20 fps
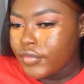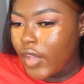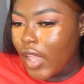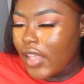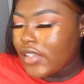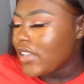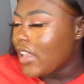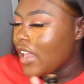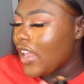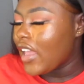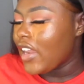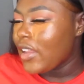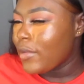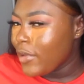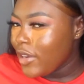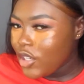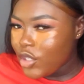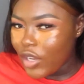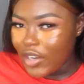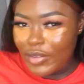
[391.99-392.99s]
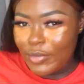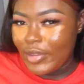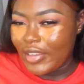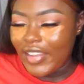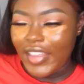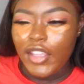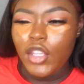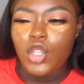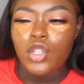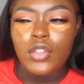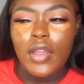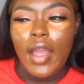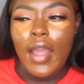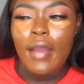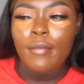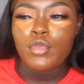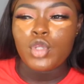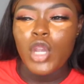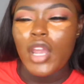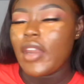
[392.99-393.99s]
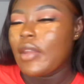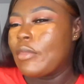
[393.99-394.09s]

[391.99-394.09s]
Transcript: is anybody trying to be like, I'm trying